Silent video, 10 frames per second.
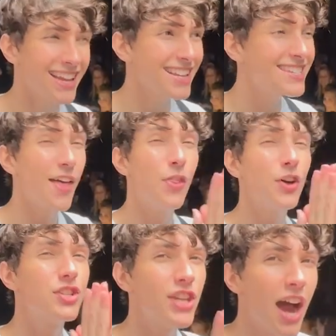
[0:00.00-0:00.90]
is the
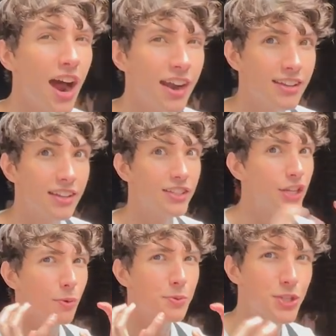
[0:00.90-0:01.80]
dark, the
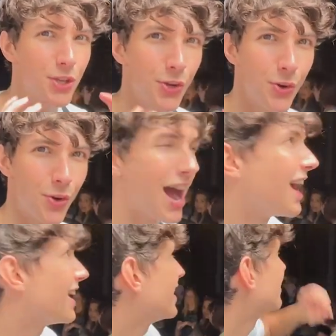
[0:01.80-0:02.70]
obscure
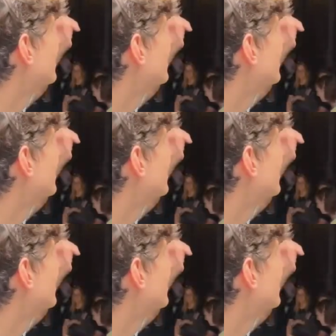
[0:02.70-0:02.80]
alley